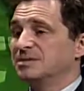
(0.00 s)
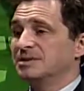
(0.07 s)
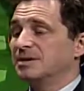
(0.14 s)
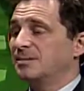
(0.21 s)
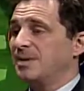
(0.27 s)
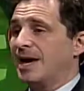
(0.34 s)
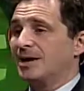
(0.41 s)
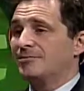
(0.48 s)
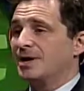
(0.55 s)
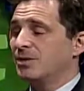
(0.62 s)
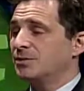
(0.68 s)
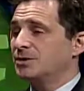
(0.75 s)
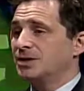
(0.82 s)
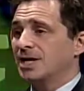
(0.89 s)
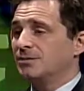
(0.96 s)
The
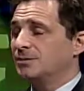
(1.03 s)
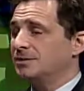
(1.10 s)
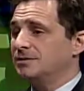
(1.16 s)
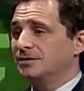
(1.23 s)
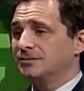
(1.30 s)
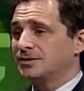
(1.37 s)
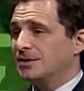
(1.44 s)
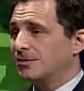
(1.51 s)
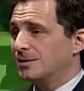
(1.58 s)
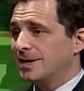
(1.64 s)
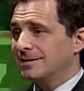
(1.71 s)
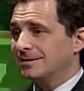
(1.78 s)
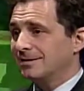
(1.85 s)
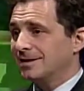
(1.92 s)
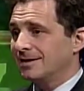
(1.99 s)
background check wouldn't have showed
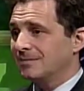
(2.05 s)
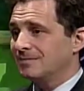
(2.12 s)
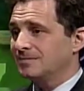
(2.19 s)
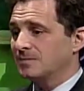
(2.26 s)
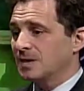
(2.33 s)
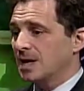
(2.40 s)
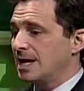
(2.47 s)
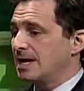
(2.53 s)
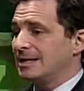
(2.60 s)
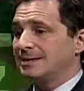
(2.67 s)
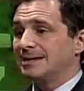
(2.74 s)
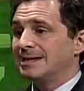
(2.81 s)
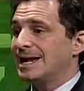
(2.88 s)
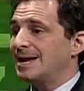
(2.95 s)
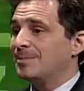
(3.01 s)
anything.
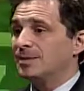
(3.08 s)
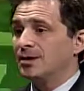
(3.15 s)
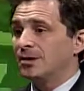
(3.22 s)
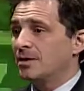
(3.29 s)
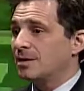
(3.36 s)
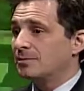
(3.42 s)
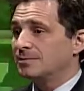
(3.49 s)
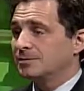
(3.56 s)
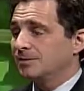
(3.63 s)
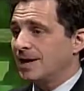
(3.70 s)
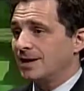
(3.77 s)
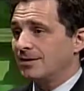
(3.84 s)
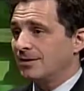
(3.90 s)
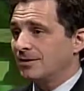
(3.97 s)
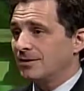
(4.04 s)
Didn't happen on
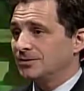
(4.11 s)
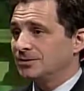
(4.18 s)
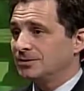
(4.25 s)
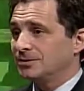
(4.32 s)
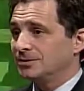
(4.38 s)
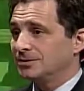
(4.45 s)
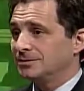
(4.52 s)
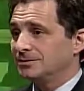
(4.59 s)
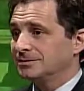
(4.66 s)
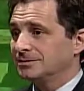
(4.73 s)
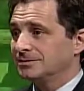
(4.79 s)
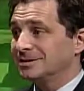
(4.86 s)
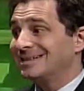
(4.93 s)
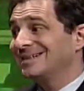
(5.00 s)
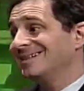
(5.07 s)
our school,
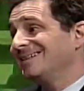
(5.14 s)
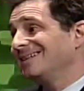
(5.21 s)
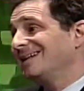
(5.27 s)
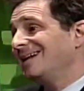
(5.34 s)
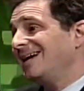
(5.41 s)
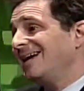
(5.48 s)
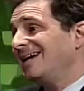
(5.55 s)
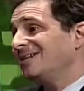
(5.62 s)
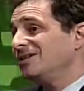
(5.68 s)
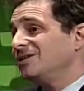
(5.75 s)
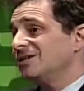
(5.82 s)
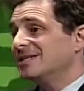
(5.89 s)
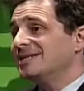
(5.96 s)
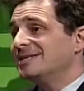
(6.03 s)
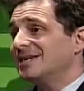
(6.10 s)
and you
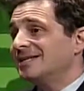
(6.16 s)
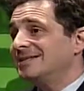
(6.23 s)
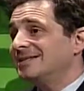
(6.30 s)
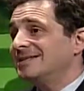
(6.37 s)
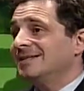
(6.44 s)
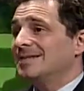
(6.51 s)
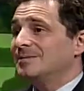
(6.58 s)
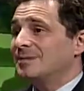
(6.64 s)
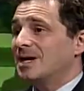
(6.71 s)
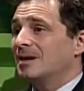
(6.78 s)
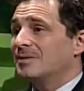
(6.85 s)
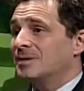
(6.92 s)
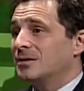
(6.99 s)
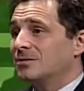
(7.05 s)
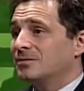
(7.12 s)
consented to him
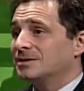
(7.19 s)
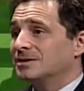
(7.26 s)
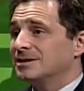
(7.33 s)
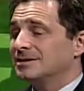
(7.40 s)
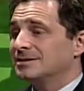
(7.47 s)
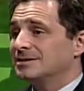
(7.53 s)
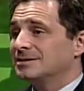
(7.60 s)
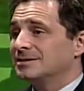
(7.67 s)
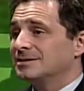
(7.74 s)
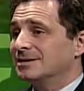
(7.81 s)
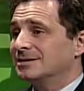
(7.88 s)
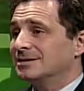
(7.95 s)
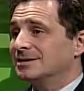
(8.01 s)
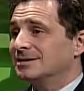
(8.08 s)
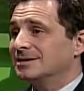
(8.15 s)
coming over
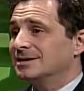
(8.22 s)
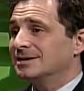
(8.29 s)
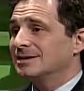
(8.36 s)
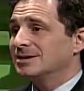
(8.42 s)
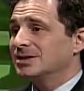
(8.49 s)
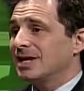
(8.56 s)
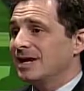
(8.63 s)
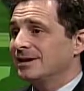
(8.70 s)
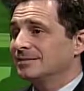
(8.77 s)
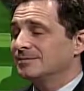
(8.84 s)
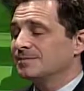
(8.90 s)
to see the child.